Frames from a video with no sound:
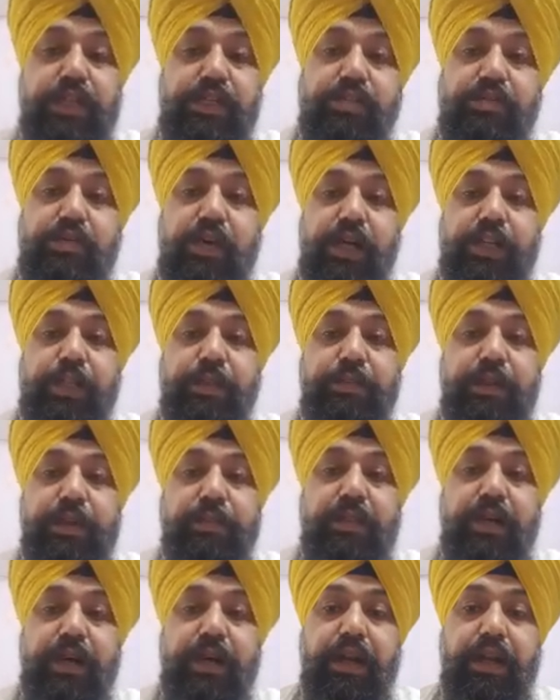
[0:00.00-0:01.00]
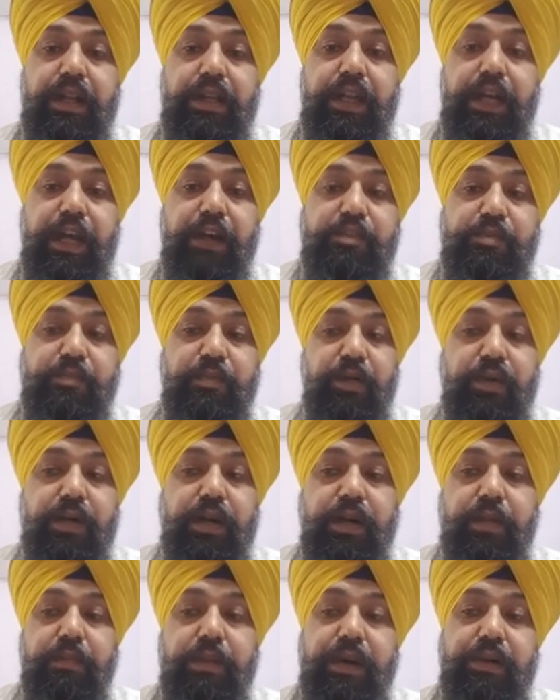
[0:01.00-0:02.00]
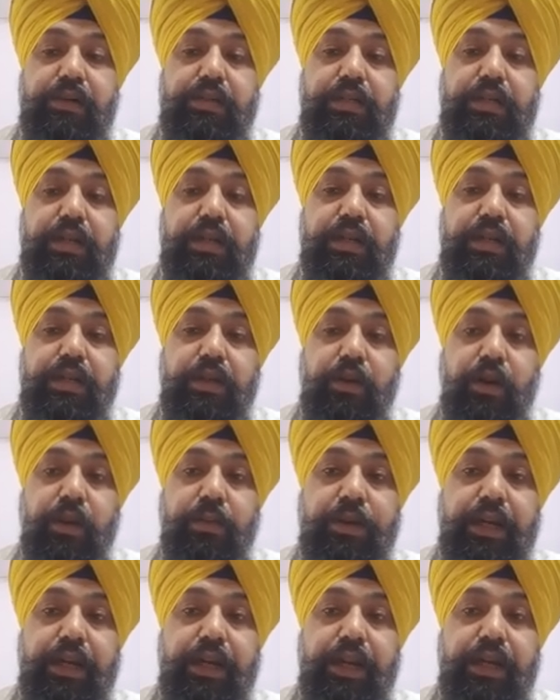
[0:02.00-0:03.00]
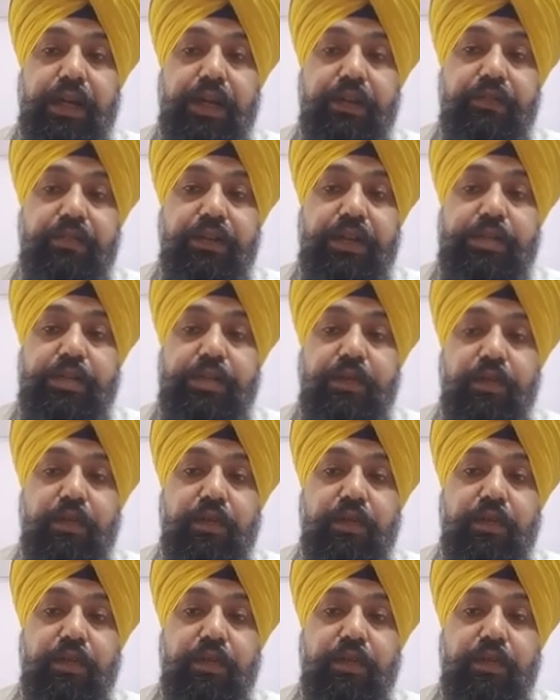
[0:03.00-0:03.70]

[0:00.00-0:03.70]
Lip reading: So other people, they have spoken about the topic in different